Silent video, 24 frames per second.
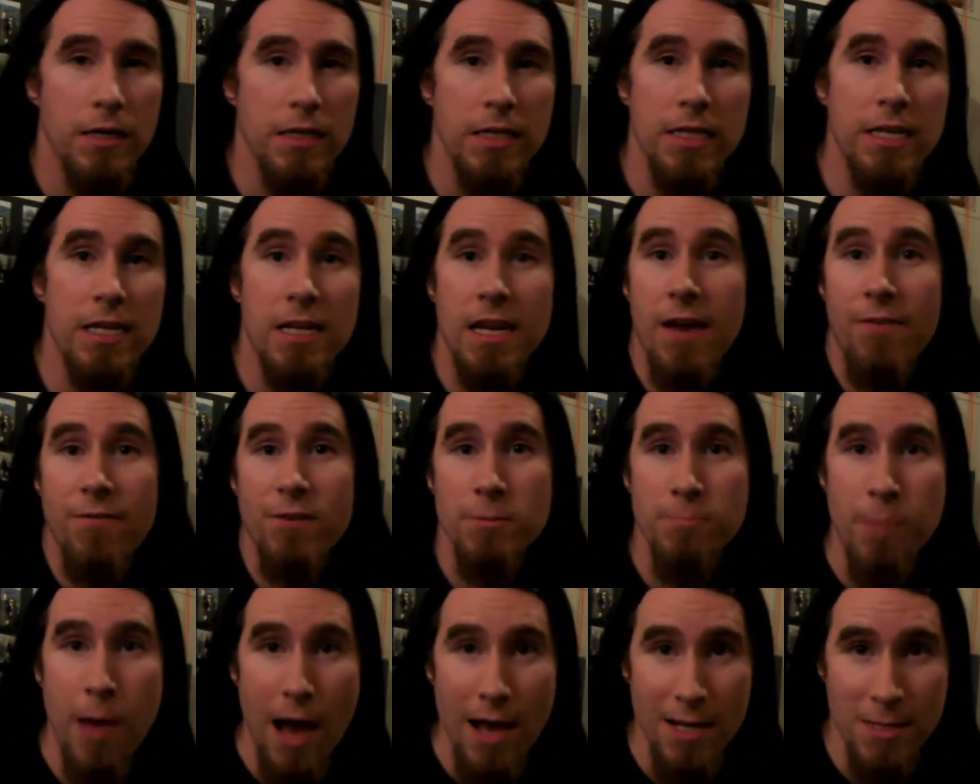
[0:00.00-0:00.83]
he didn't have
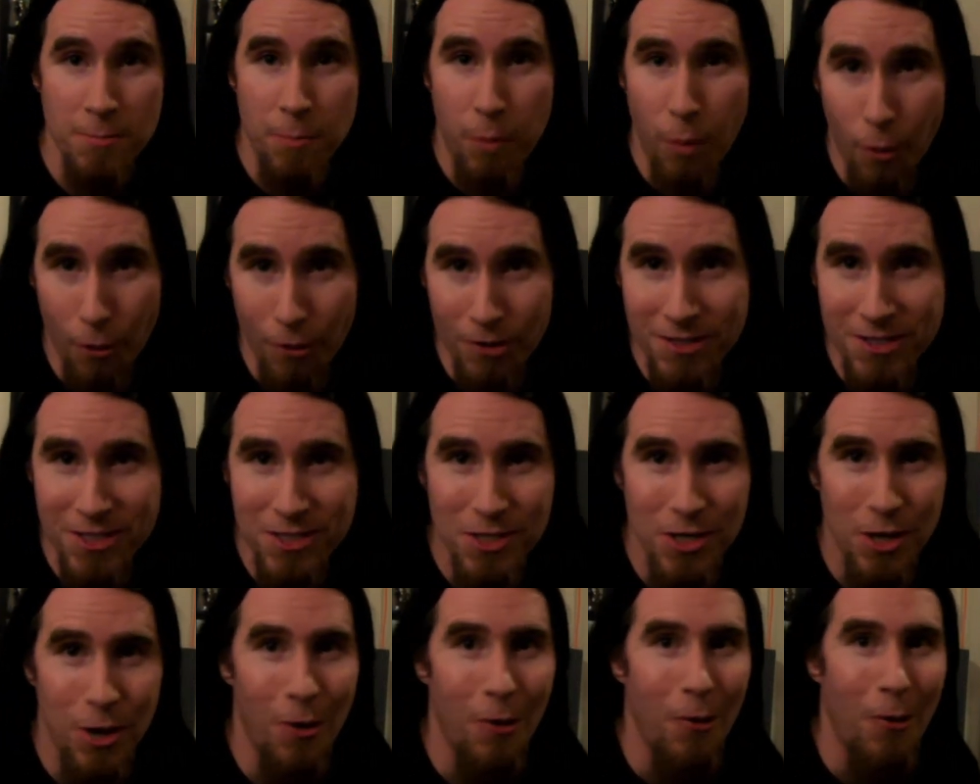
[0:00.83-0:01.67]
his passport,
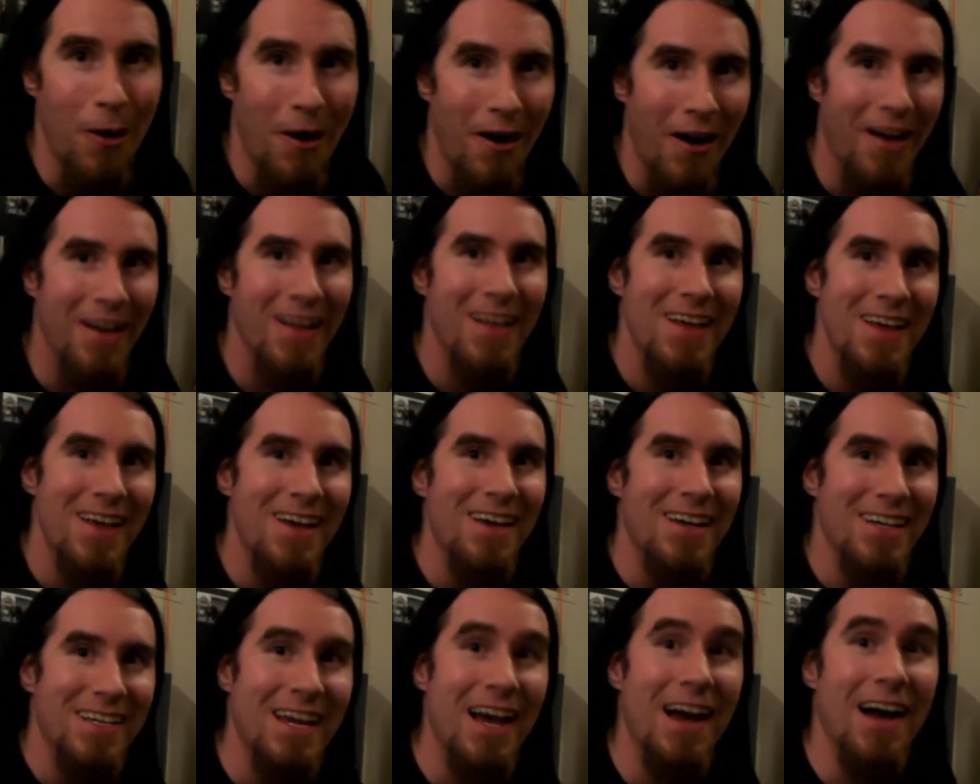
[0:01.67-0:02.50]
so
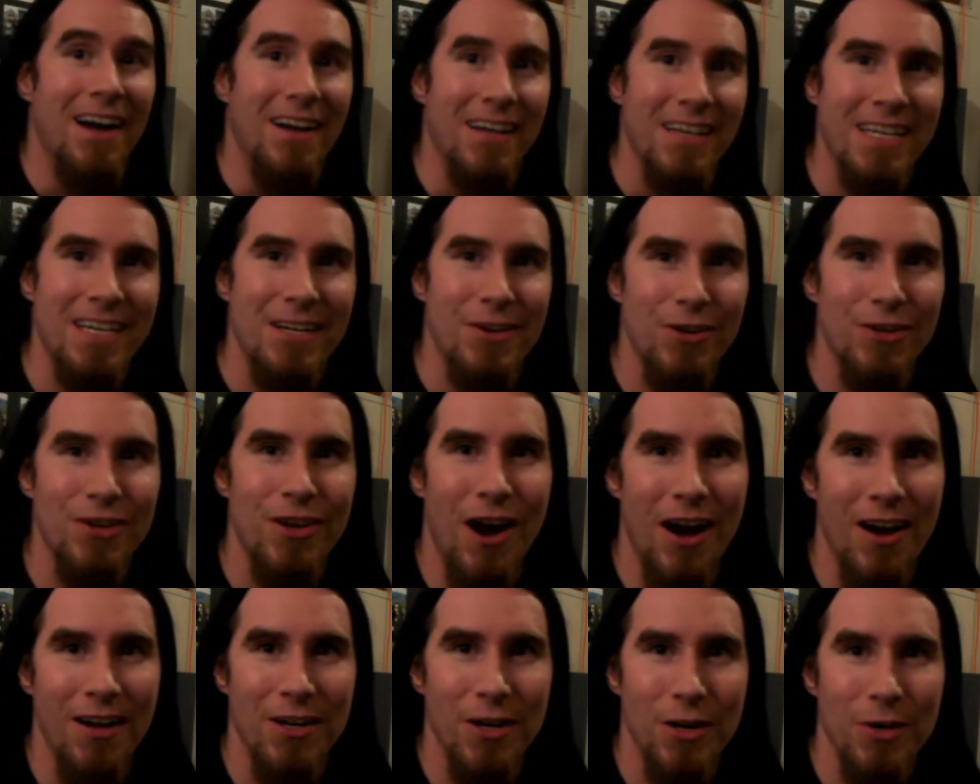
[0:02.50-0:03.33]
yeah, he could
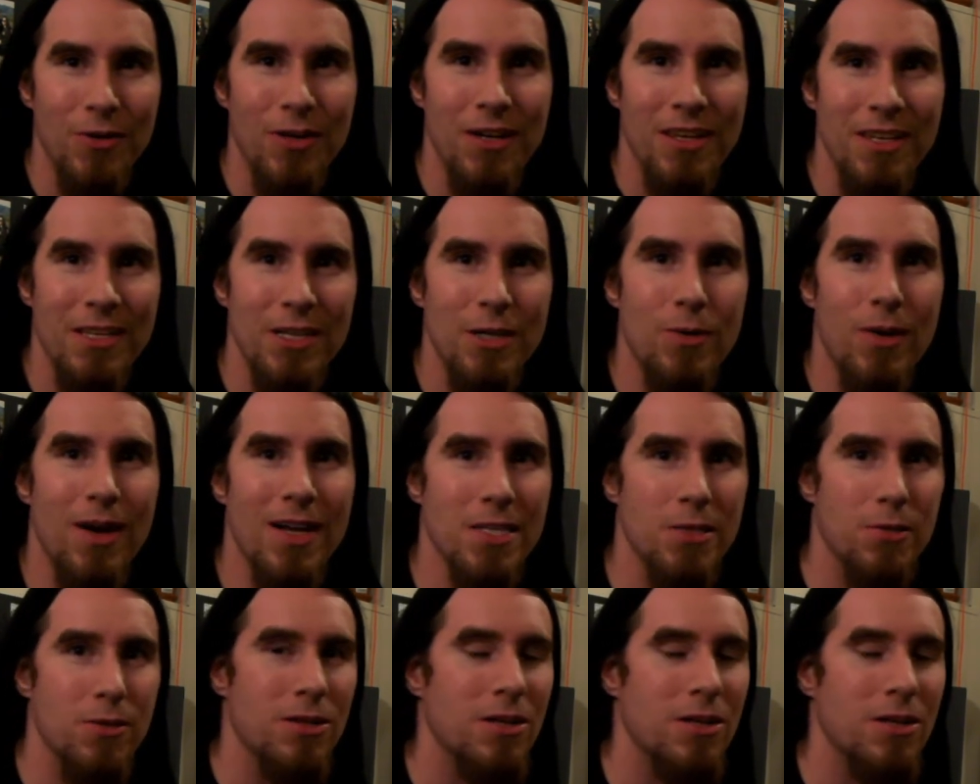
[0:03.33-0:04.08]
not go to the U.S.